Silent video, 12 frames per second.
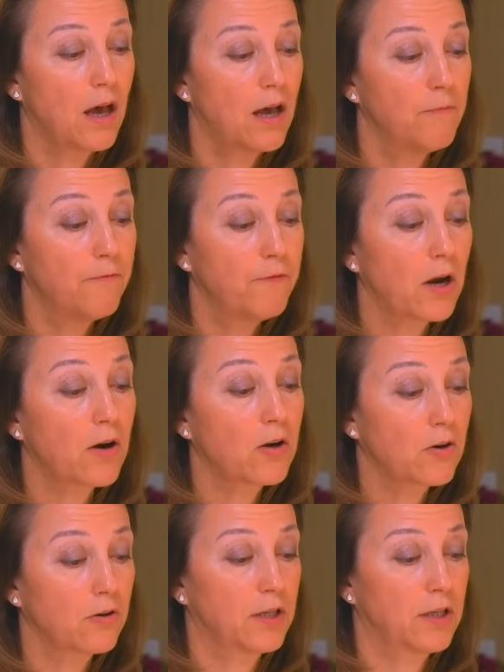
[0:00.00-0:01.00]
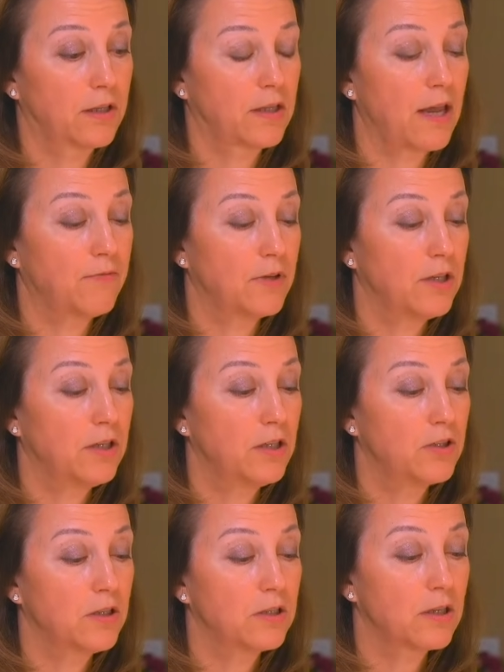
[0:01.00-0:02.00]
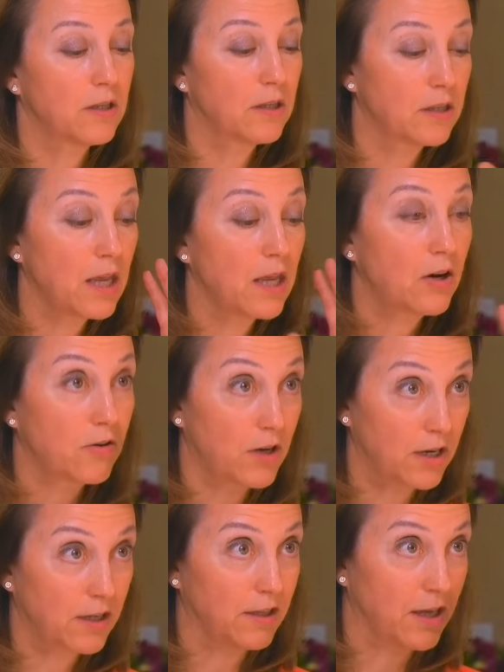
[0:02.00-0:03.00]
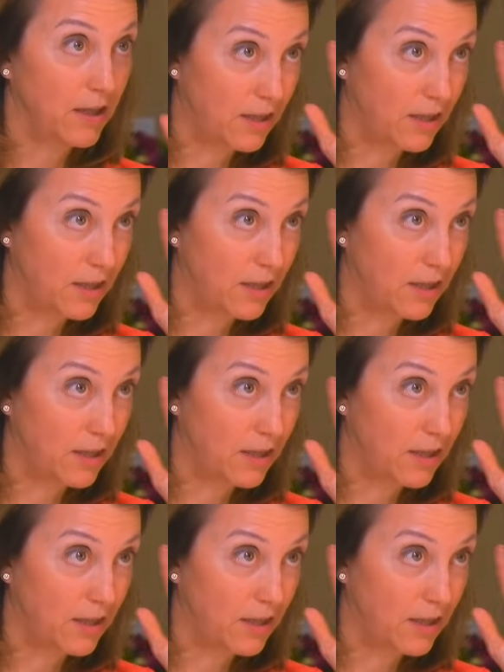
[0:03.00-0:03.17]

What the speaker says: very early in life. In addition to think critically,